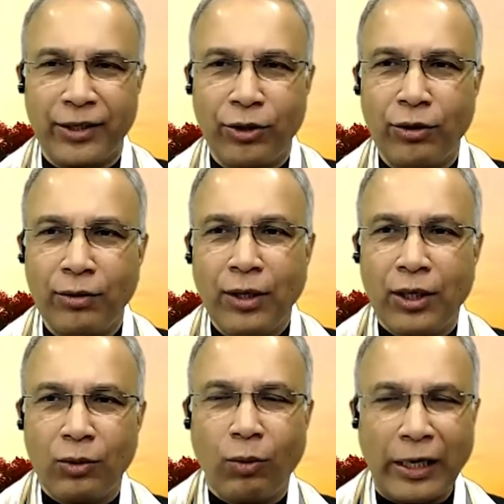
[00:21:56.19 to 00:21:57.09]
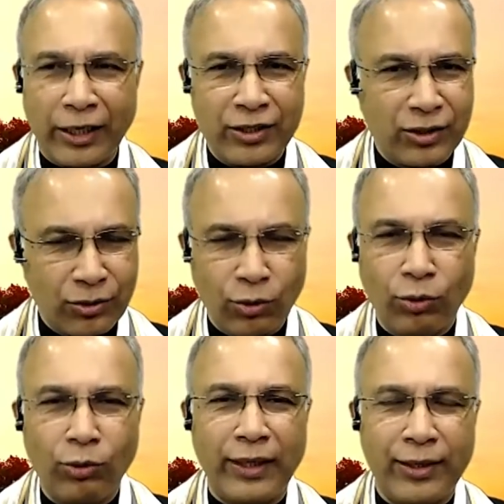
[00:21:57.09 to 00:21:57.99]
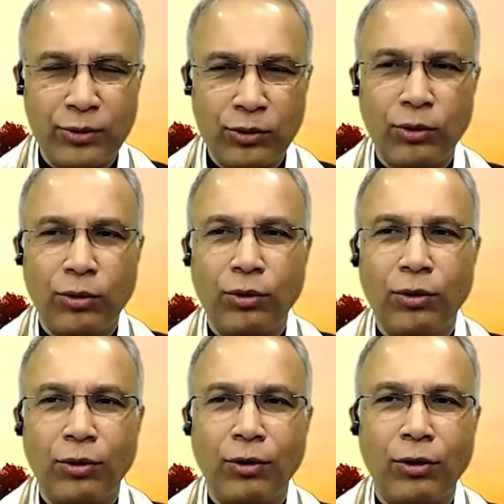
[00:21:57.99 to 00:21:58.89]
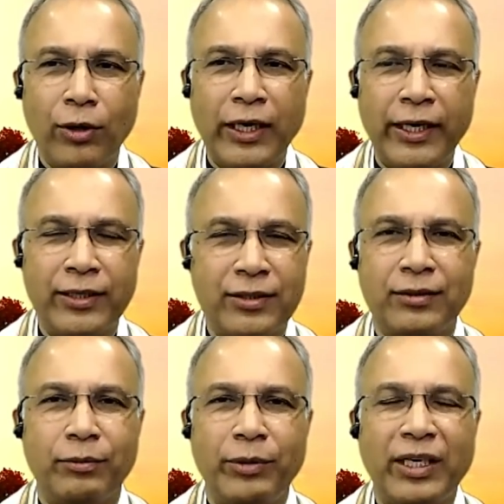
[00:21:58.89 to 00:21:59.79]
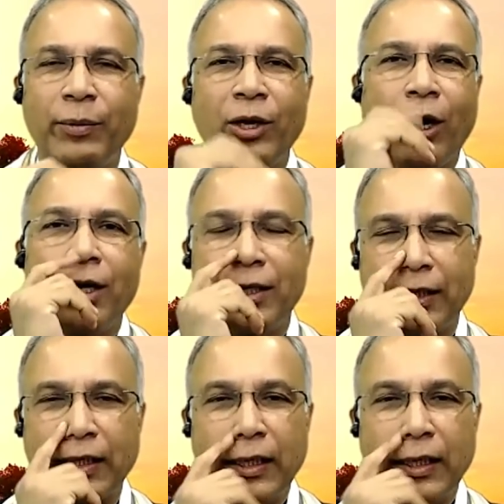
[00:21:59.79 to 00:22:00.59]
The water is cool, and then slowly it is becoming hotter.